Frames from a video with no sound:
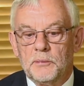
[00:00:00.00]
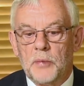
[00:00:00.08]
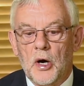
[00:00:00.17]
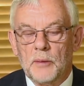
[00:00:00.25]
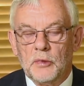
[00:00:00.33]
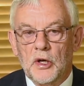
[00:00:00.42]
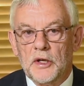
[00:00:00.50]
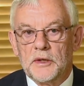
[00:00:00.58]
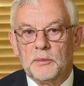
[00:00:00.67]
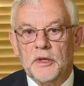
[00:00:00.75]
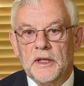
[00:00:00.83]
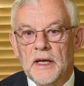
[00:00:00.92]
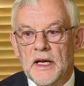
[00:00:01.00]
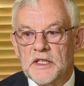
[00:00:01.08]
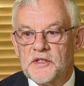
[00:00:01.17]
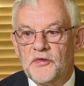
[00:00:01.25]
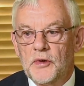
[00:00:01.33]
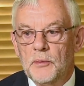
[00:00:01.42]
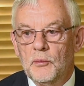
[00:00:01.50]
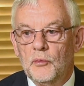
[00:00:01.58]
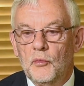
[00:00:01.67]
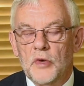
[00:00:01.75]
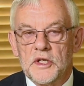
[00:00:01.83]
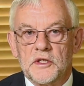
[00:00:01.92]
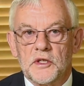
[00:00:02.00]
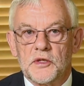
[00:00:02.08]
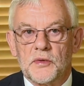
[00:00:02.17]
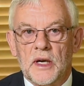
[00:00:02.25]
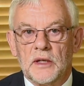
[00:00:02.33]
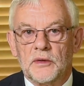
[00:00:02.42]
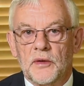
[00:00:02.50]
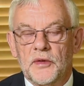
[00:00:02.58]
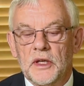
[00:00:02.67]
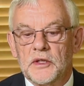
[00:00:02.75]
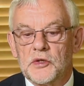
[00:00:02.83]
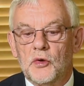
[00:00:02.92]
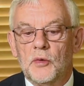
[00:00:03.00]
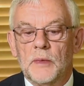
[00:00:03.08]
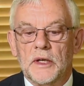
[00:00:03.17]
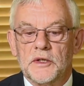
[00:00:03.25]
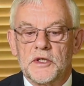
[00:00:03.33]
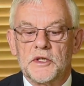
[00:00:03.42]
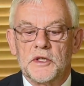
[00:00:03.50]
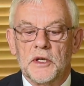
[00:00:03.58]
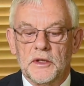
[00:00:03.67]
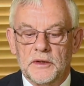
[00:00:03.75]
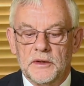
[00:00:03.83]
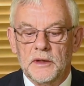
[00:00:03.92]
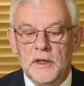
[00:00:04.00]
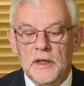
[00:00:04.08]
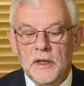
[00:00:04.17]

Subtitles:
to bring gas from Western Australia, I think it's almost certain